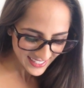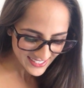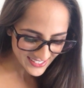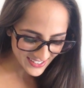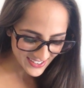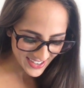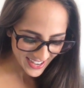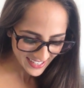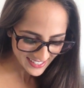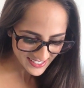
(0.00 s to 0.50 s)

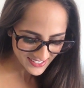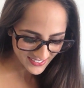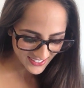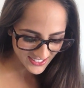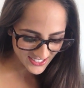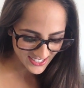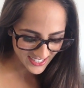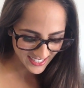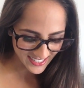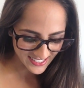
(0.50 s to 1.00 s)
So next
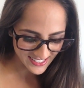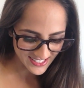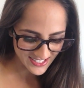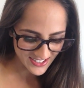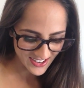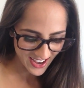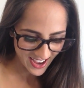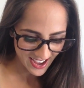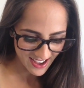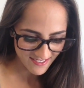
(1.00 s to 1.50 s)
question is, do
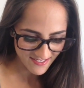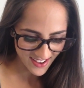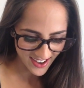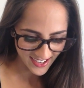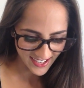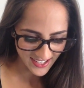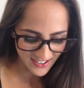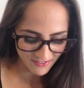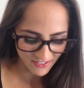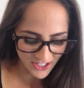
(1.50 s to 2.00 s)
you have
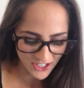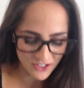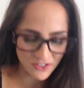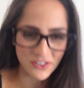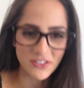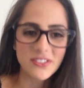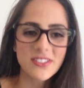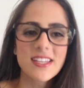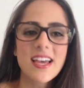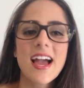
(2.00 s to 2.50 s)
any
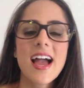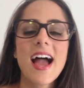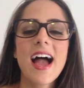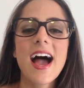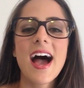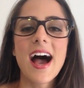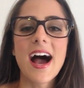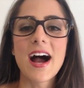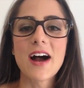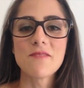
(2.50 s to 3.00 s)
rituals?
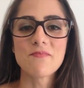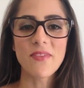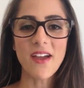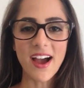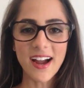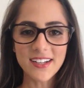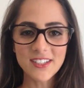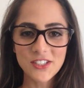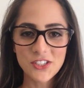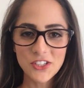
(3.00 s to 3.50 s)

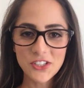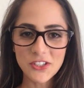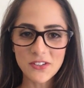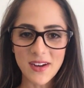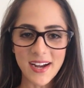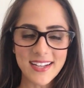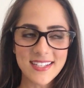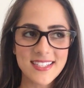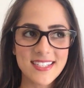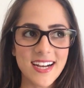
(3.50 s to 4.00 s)
I do.
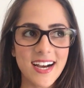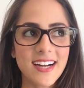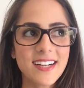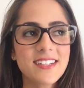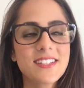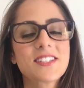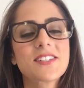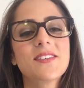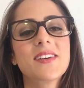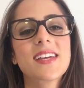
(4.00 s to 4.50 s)
I
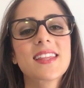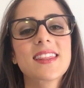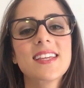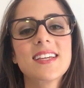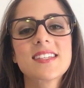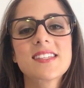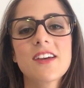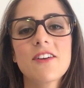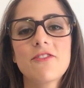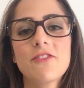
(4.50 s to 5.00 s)
started doing
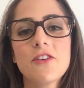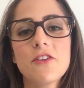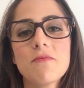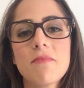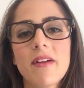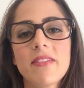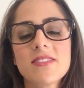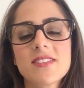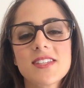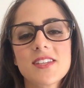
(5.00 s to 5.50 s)
this a few
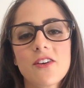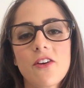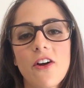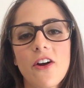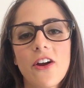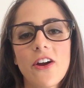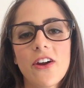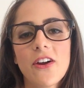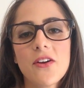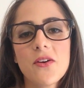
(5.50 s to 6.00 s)
months
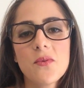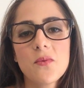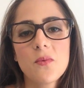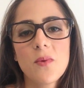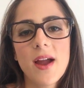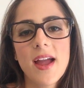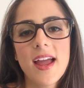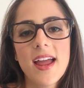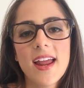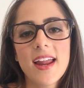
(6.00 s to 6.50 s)
ago
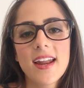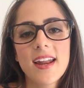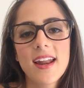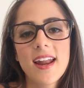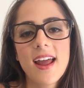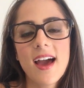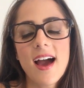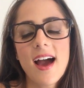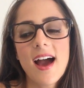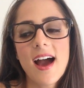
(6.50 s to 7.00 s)

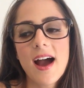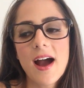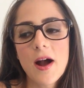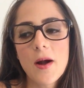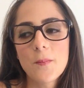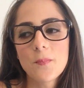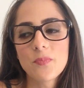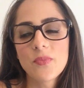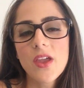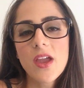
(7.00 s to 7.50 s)
when
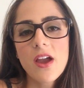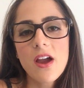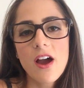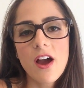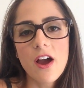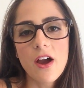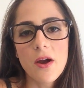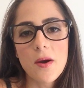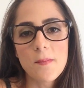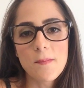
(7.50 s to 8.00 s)

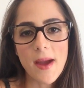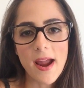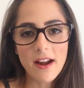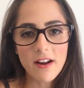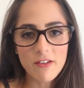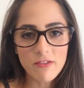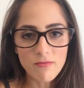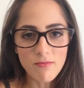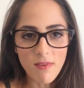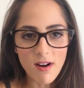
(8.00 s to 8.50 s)
a mate
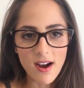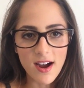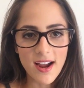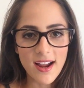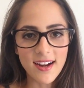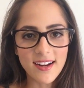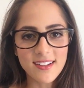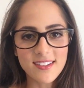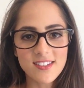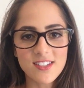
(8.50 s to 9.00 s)
of
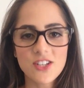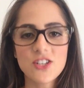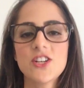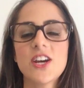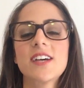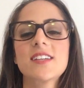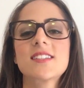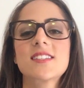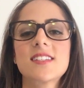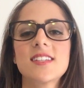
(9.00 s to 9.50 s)
mine
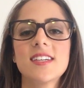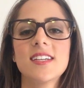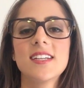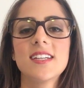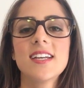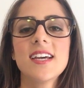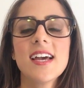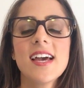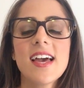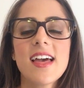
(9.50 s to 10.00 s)

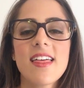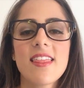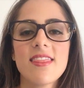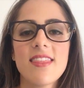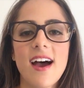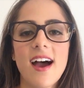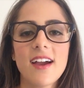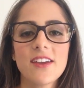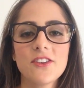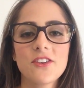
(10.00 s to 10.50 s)
suggested
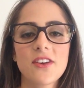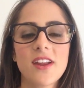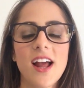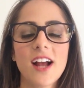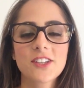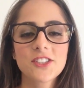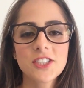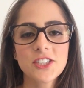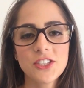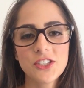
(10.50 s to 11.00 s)
that you can
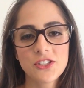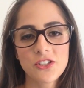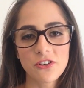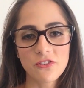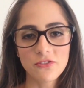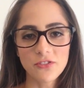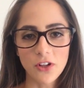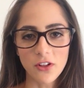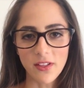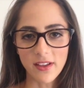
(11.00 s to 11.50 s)
actually use your
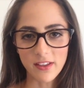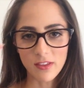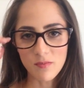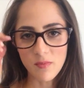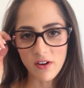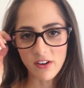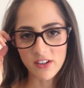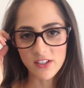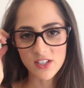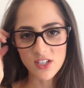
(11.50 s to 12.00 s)
full-length
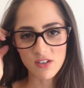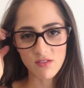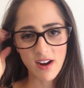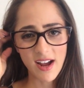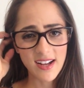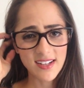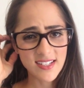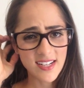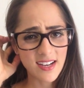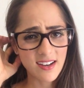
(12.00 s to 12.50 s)
mirrors to
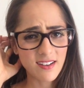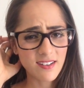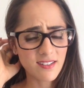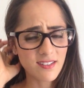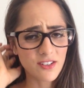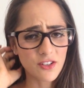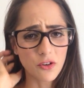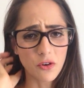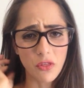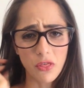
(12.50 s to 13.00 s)
write
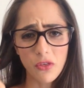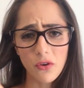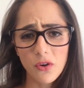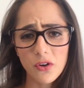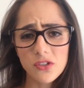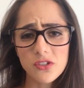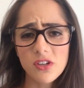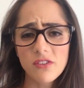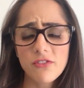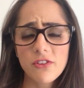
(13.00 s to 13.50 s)
down your
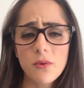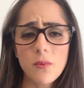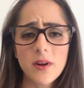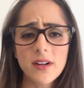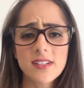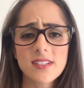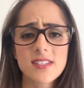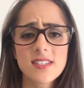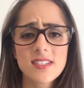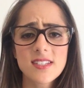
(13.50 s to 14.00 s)
thoughts, or if you want
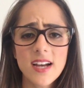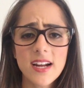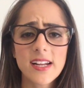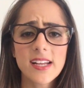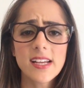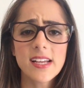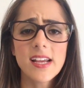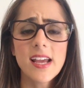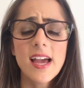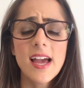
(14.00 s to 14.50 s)
to
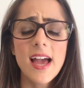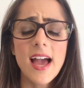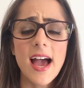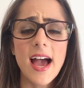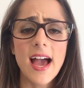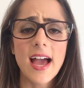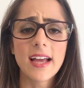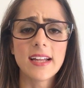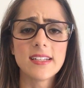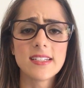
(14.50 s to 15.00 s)
study
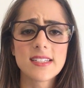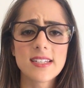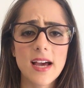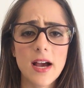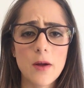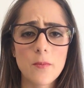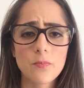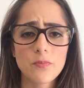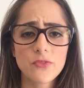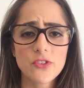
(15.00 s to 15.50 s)
and
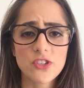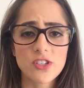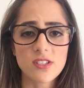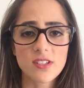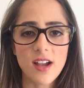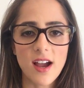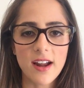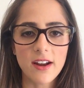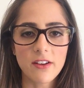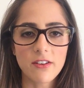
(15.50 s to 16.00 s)
just
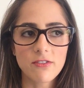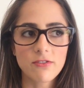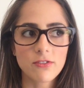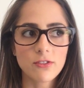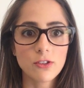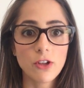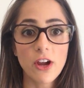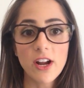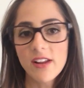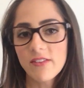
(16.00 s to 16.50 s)
kind of
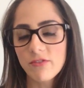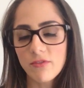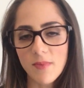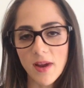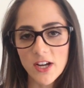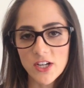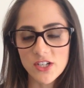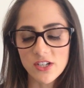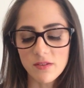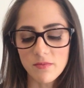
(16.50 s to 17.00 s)
learn
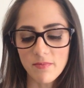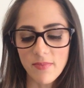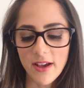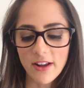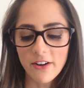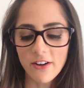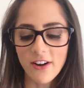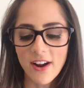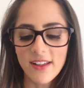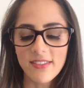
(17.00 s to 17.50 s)
information
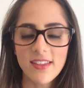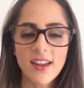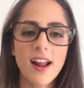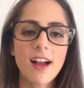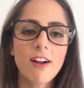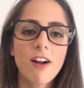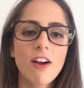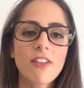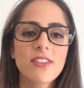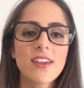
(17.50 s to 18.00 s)
better. And then
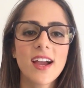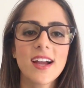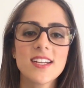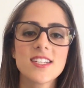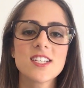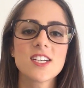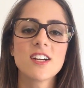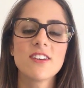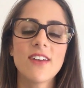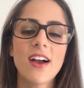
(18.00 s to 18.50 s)
I got the
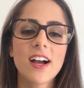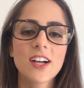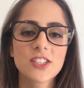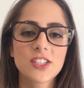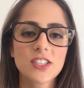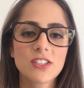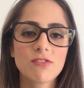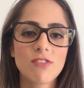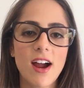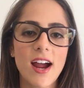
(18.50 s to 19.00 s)
idea of
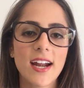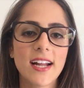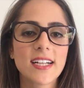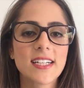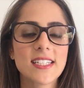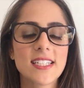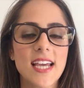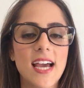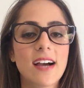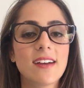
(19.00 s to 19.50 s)
actually
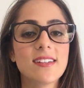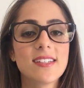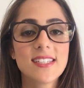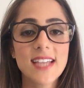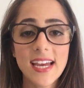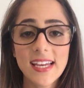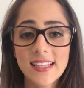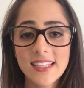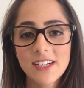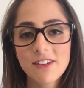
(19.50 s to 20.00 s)
writing down
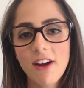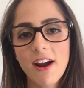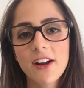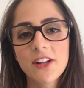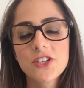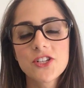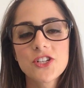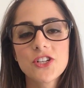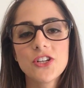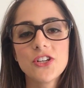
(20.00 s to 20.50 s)
daily
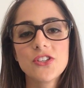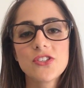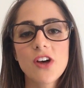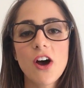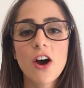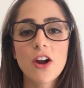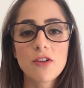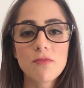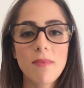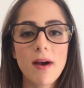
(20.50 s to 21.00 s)
gratitudes
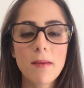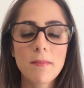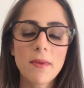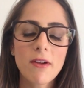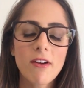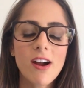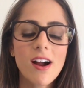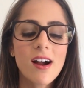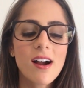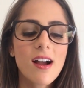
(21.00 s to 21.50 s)
on my
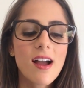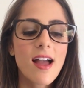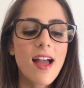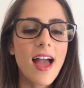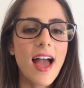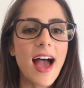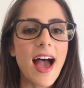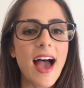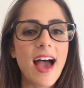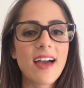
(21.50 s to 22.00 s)
mirror,
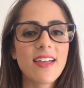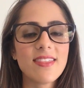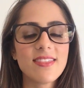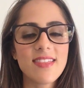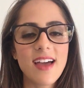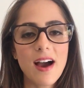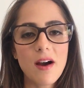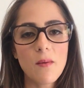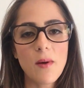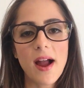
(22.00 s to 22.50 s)
and
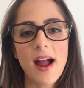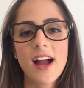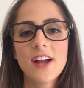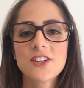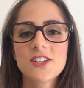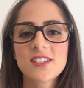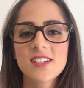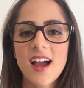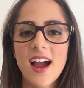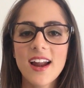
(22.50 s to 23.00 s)
that way I
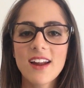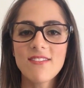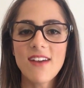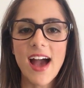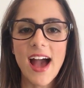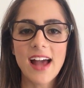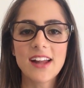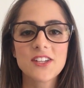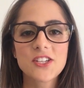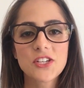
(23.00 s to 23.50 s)
just kind of
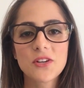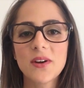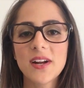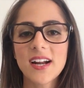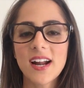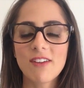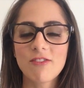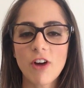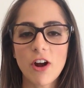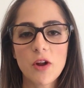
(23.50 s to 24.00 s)
add to it,
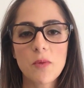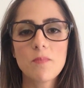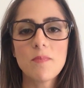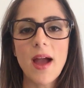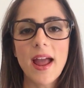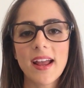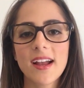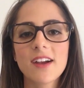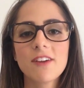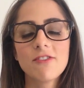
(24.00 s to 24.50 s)
and I've got a
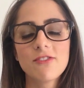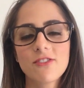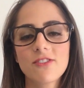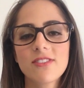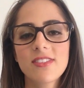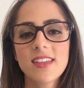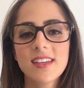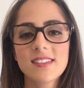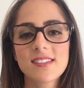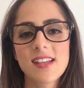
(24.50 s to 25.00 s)
bank of
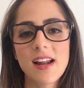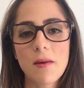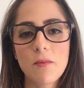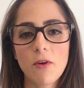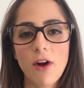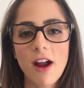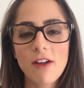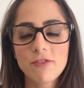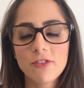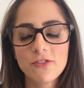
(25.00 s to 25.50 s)
things that I'm
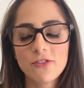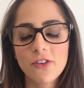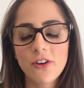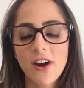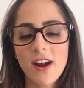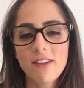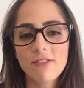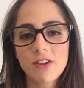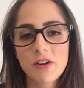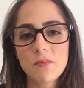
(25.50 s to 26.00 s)
grateful for
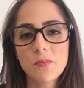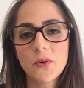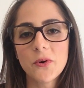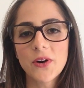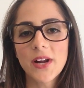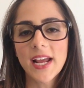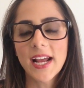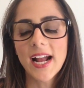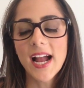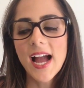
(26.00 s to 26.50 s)
every
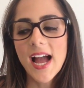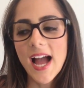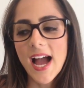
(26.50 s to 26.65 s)
morning.